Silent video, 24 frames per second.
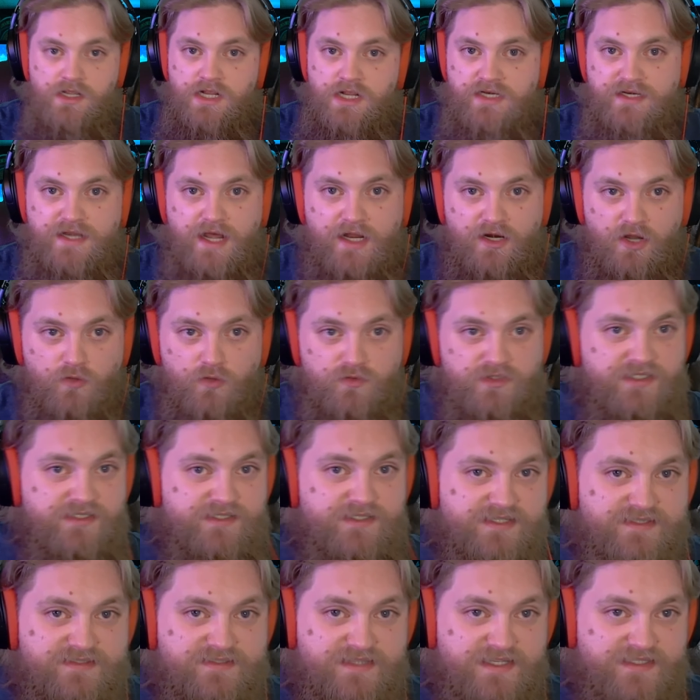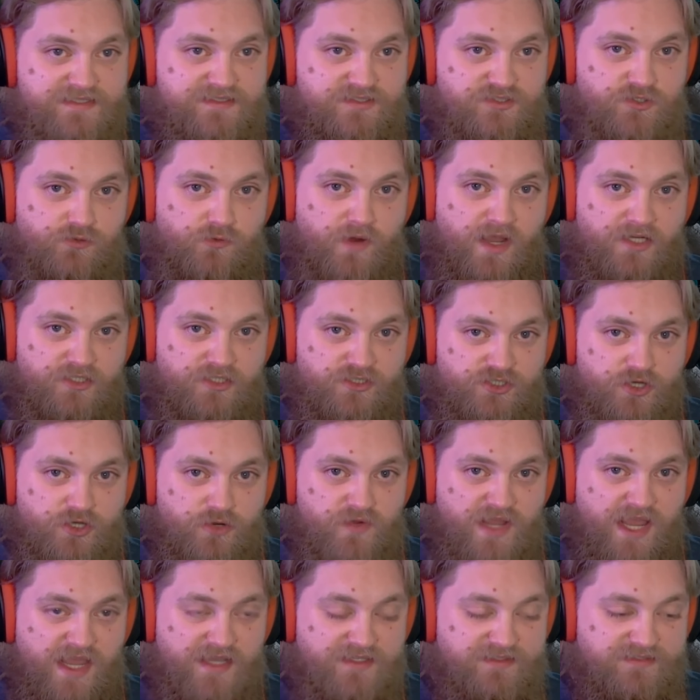Not only does this direct
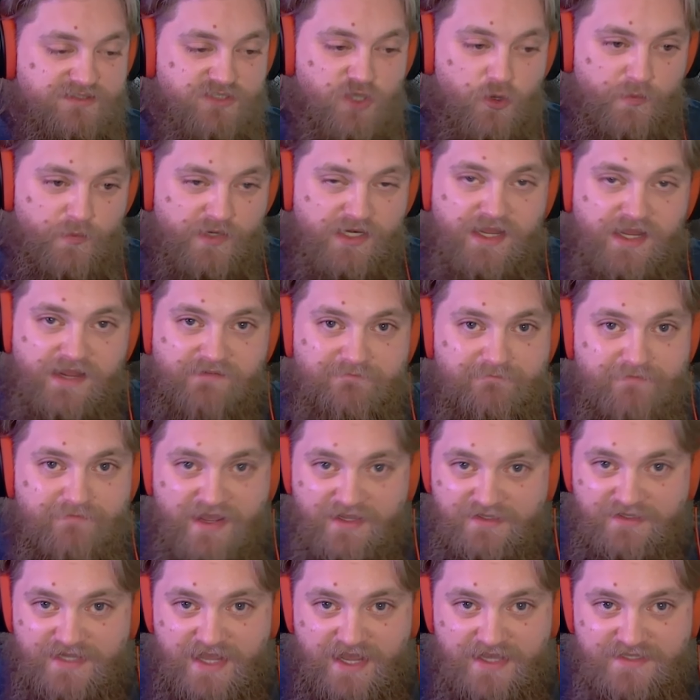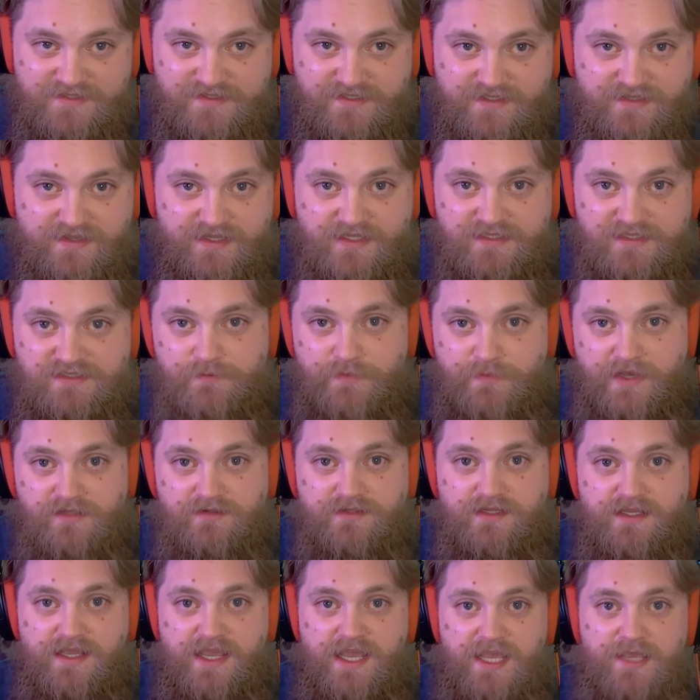showcase so many fantastic things about
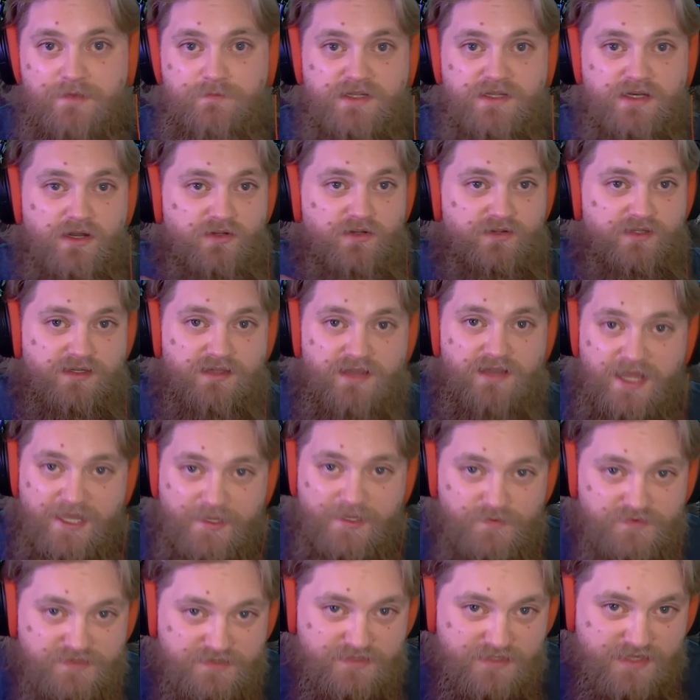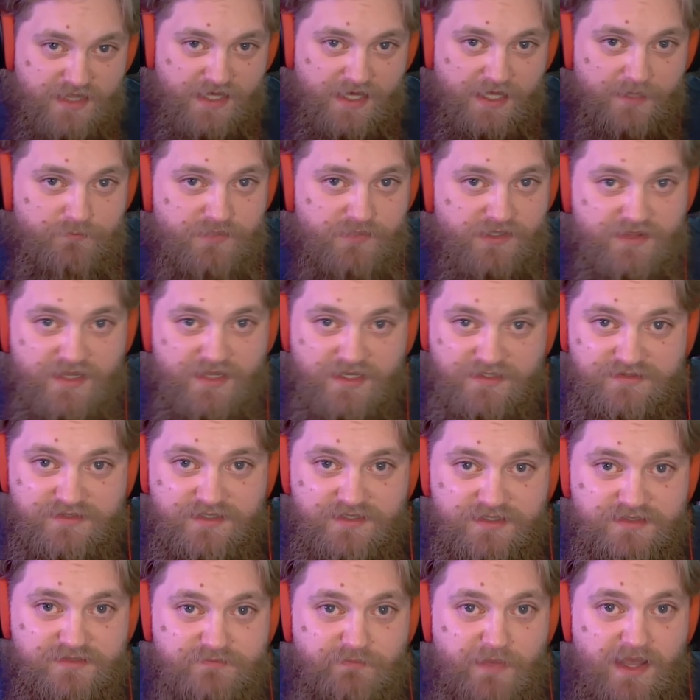the game and all the claims that Bethesda
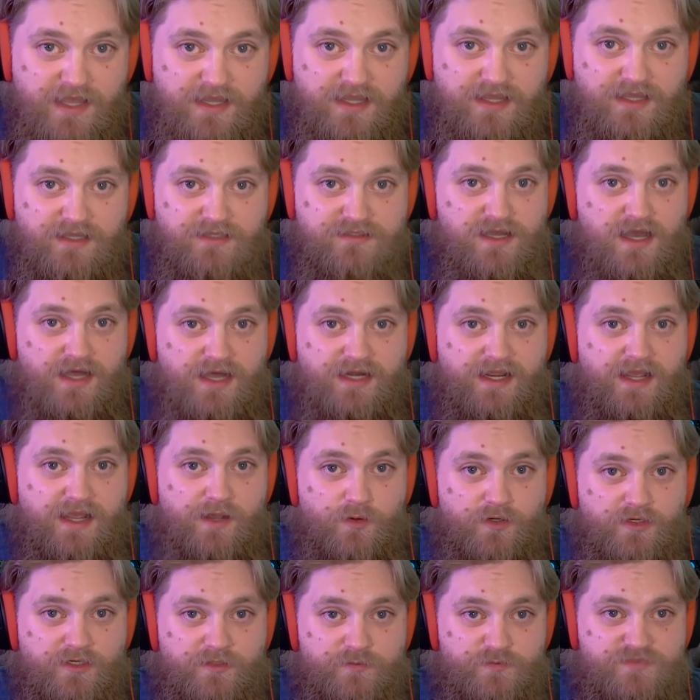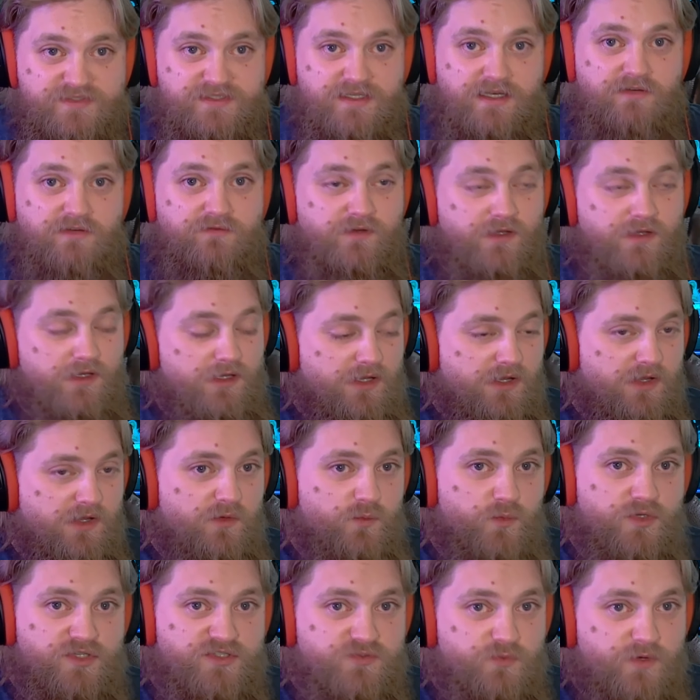is making, Todd Howard himself,
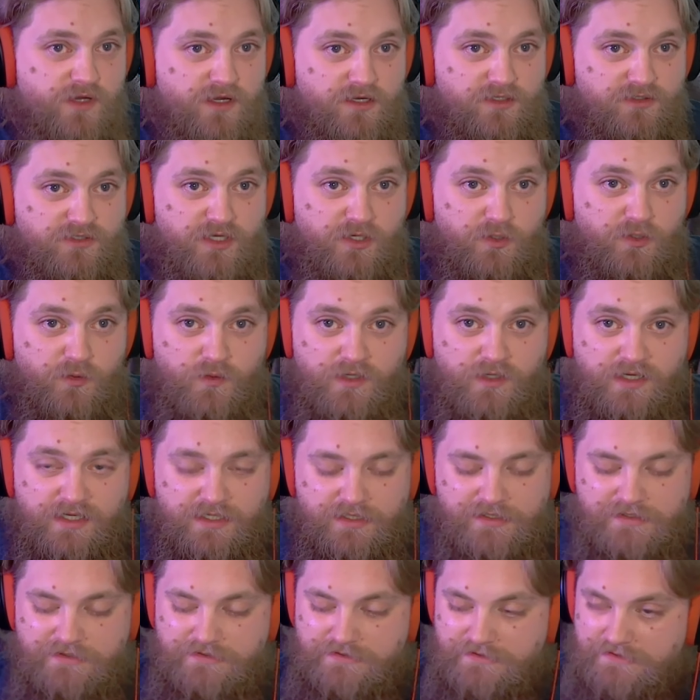which we all know uh,